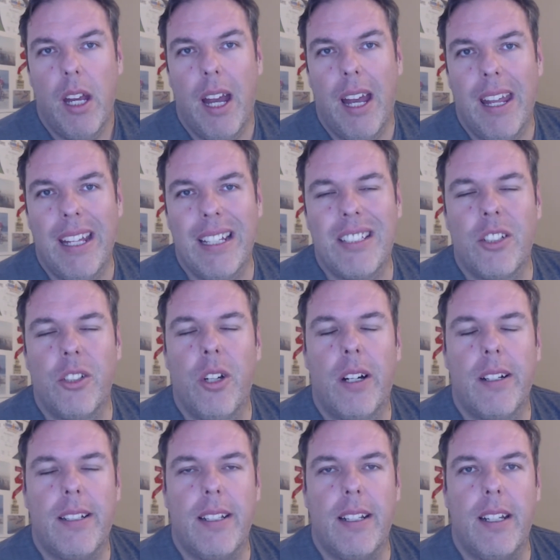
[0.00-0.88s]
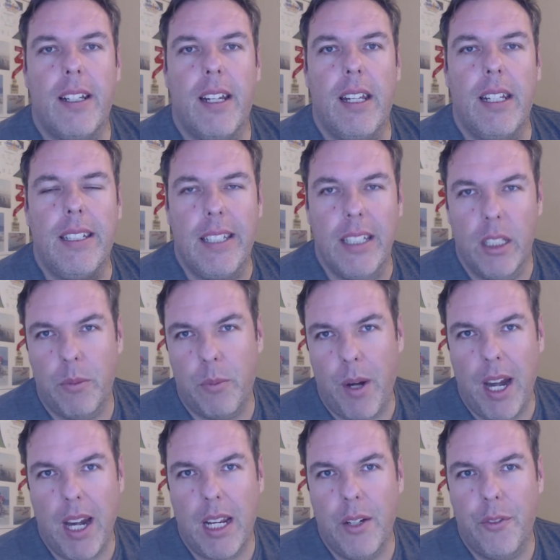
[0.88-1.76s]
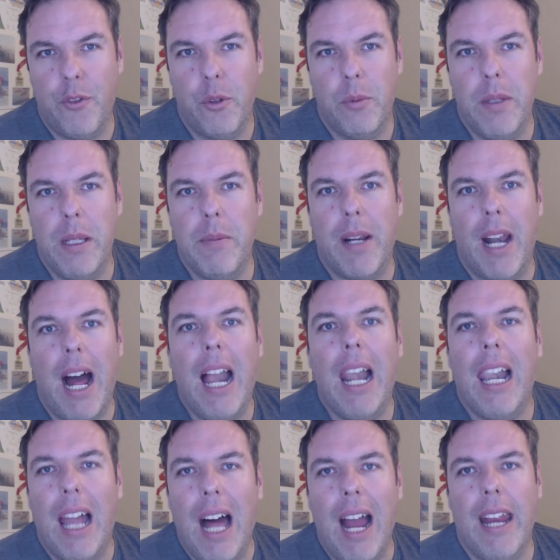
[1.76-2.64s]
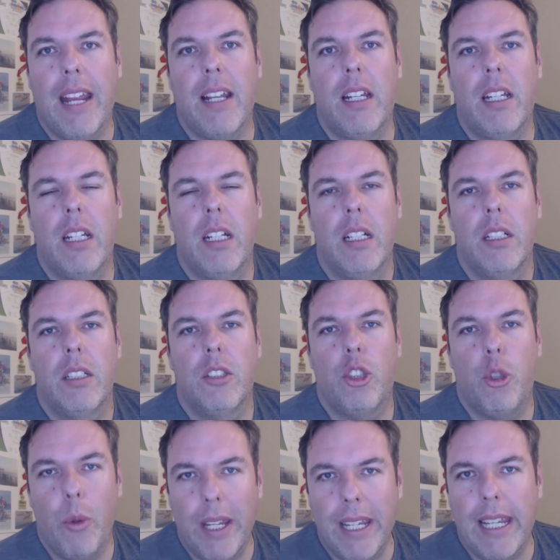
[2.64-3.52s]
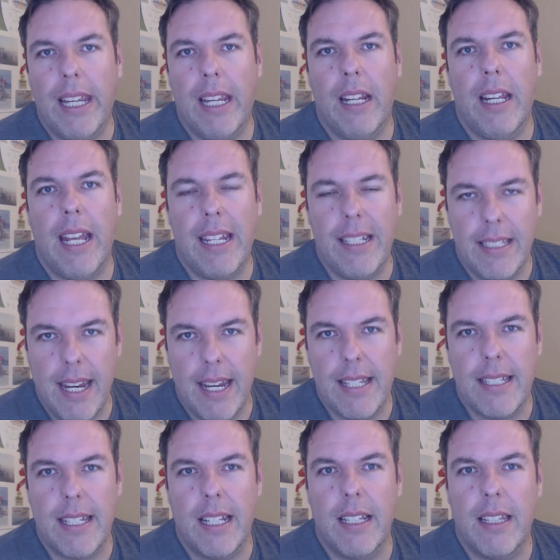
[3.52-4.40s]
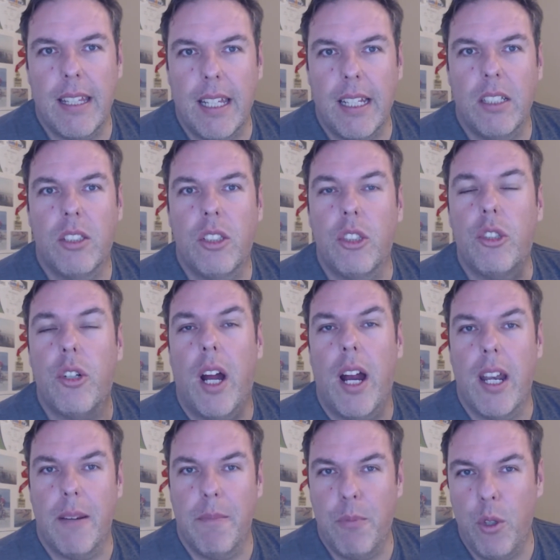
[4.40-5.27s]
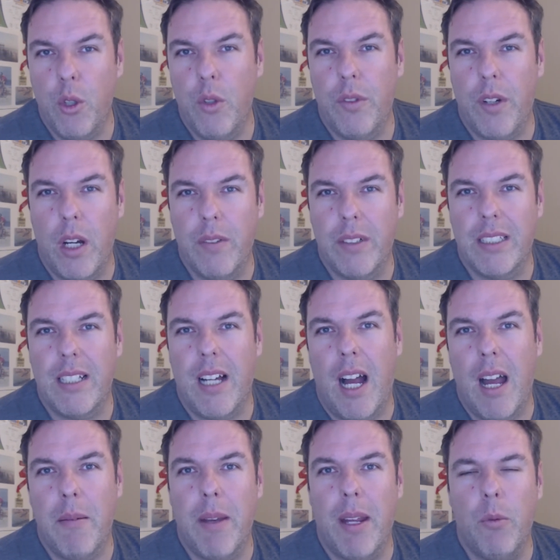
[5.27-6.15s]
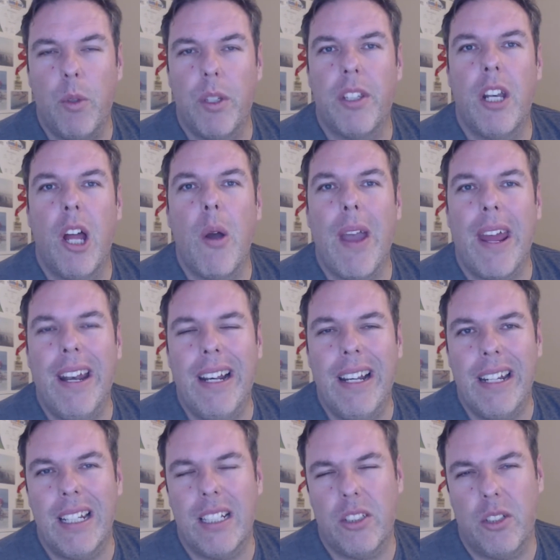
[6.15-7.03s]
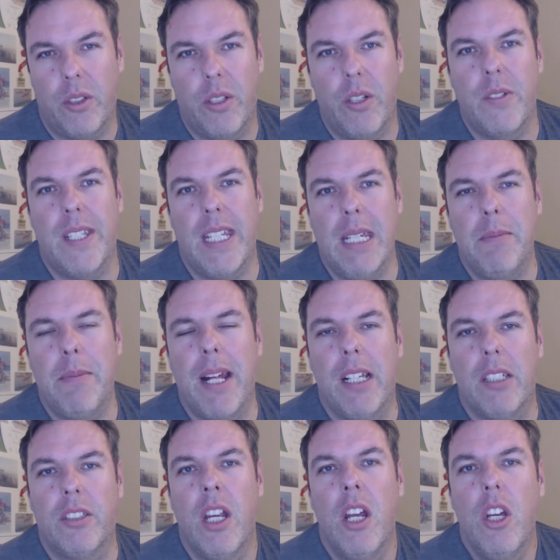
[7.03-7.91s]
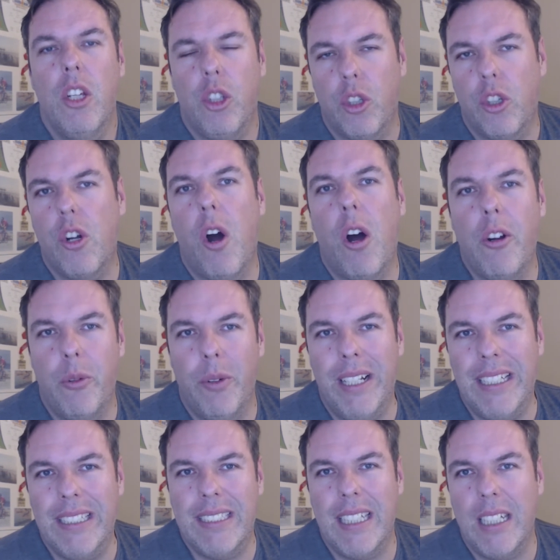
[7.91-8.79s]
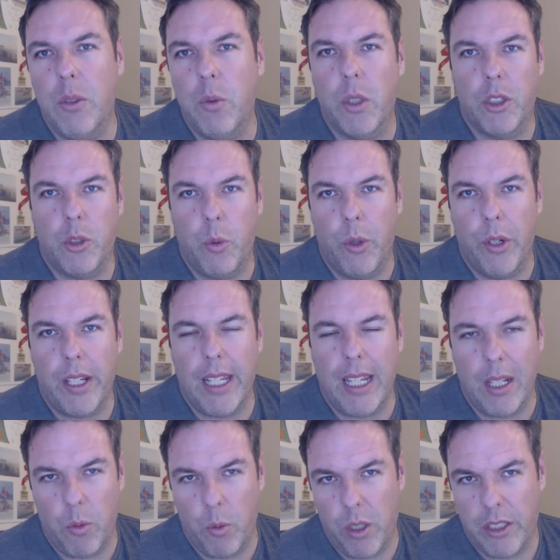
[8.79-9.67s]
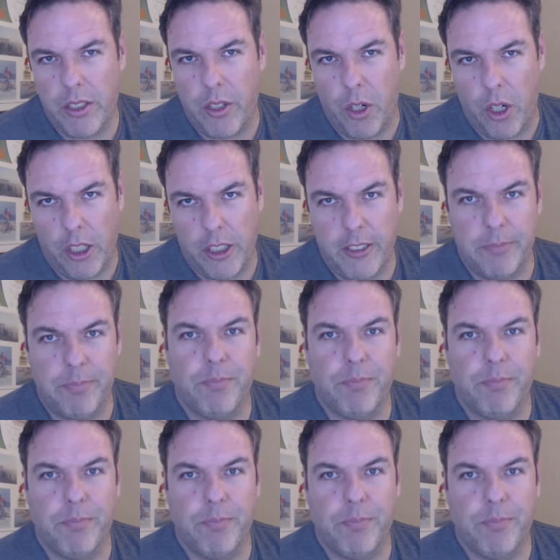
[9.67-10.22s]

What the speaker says: It's not a deal breaker for me, but I like tweaking and testing things to try and improve over time. And with no analytics on those emails, you can't really see what's working and what's not.